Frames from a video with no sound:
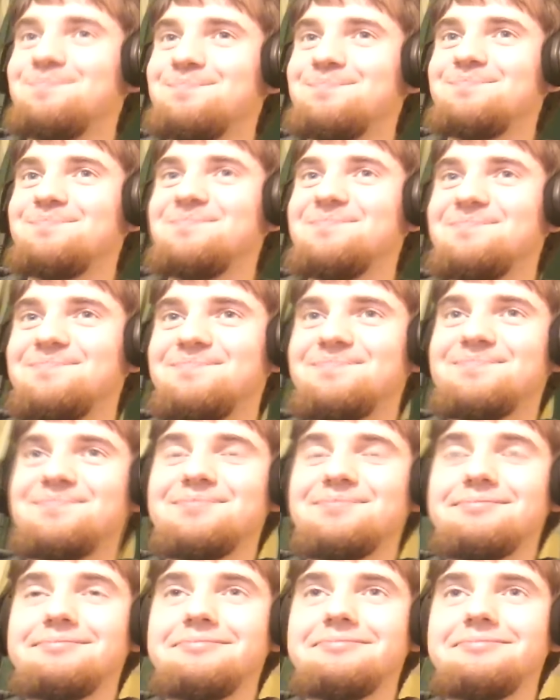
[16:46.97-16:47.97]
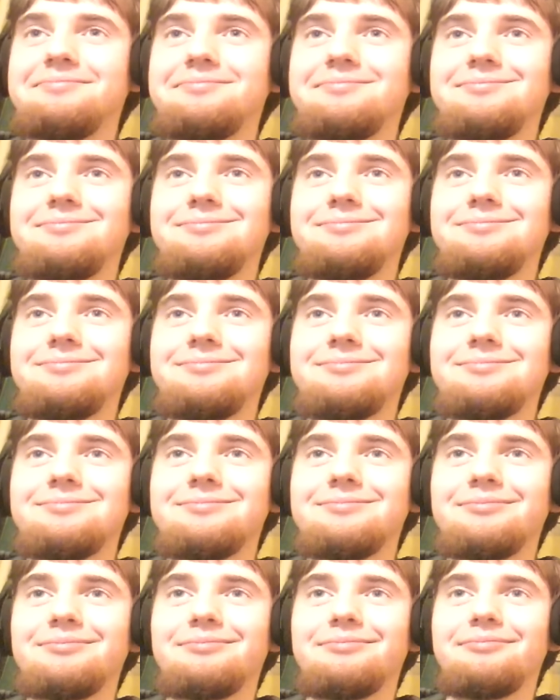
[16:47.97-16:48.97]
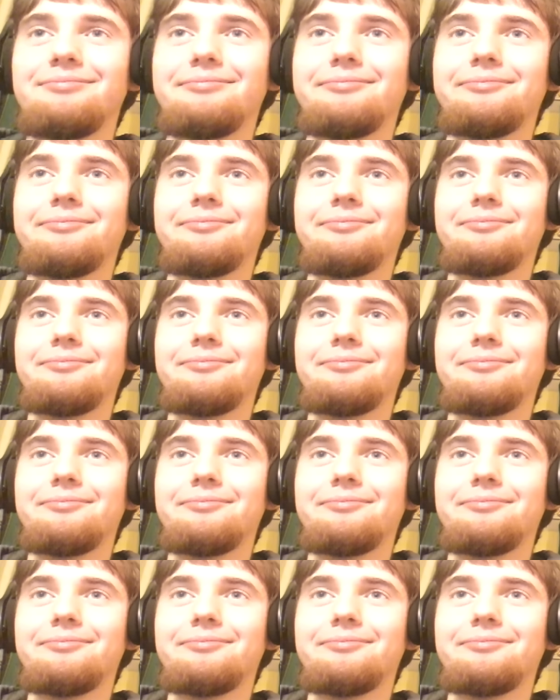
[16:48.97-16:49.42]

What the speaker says: (no one is talking)